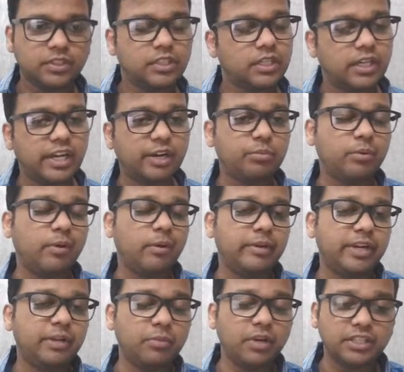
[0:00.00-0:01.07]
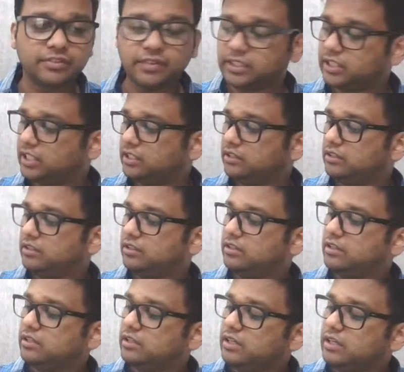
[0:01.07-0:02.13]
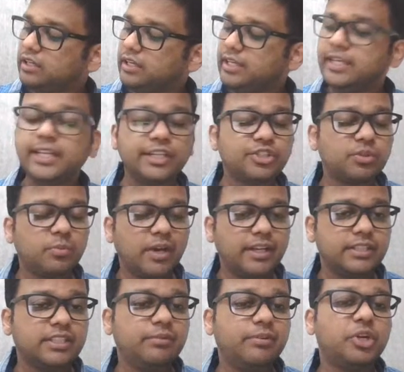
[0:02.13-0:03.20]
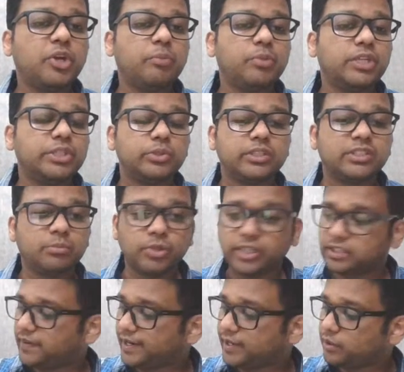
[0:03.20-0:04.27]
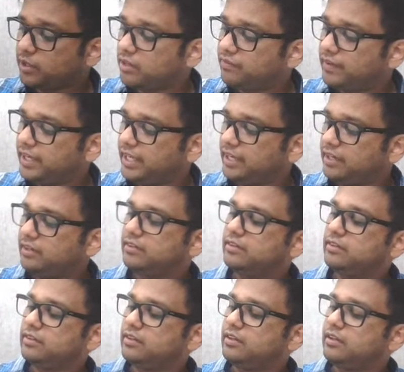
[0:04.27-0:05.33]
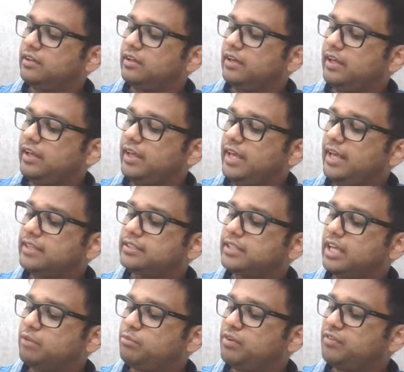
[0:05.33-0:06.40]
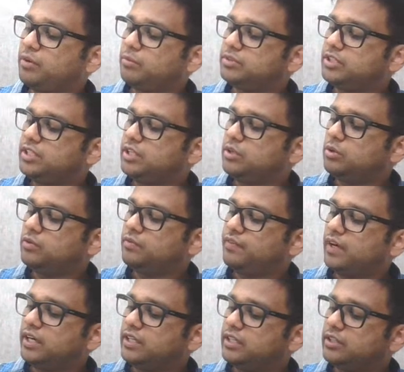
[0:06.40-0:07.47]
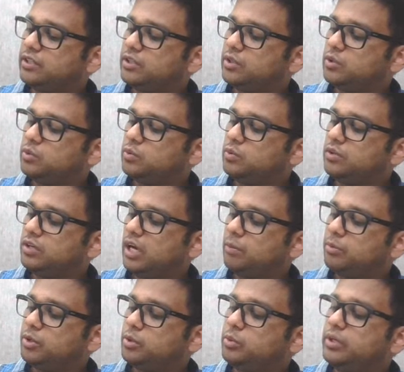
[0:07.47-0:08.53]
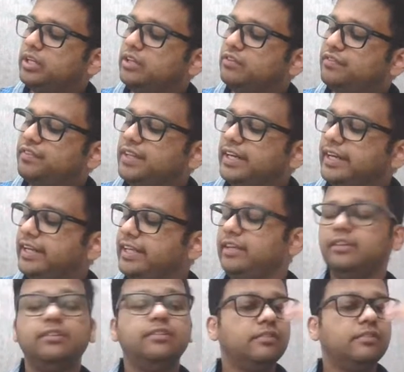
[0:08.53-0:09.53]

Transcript: Correct probability mass function, e raised to minus m into m raised to x upon x factorial, where x can be from 0, 1, 2 up to infinity.